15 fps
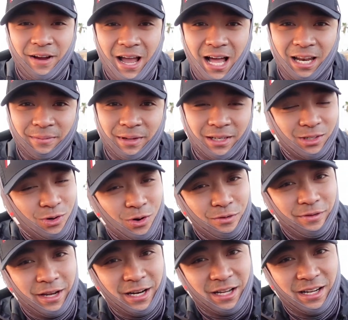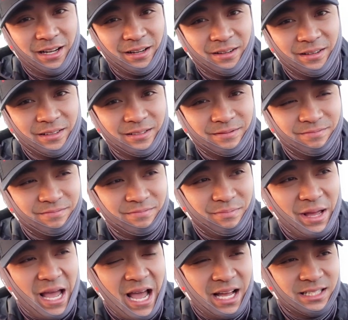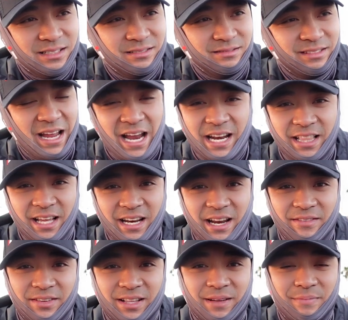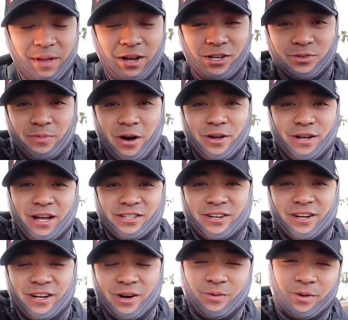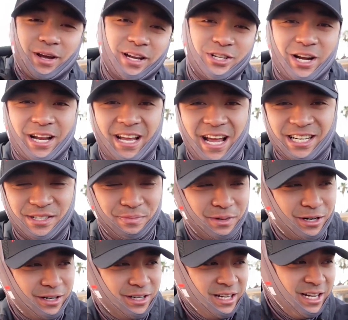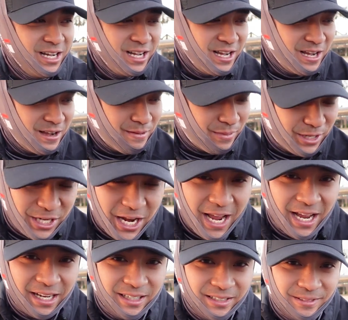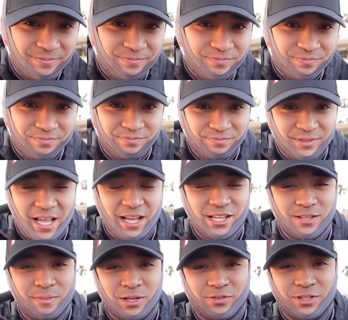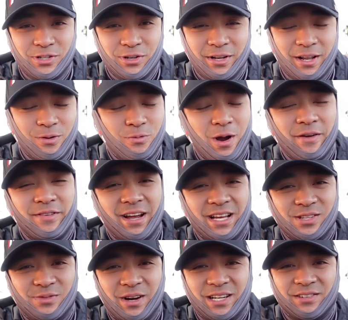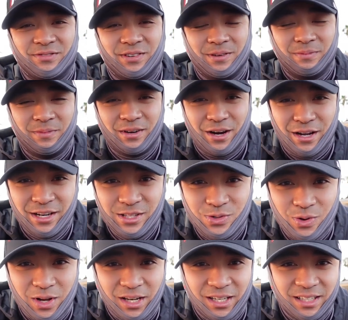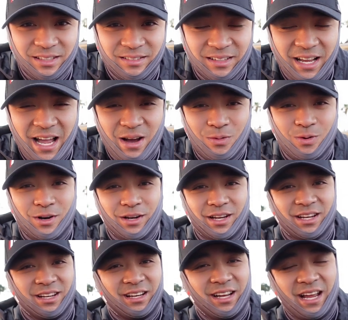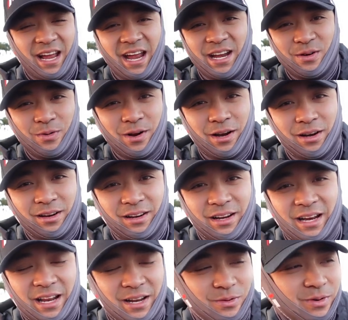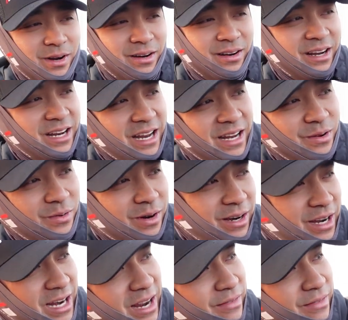for halibut, corvina, bass, anything and everything, big or small. You guys already know we're gonna try to catch them all. But yeah, thank you so much for tuning in. Wherever you guys are watching from, on the toilet, at work, anywhere and anywhere and anywhere and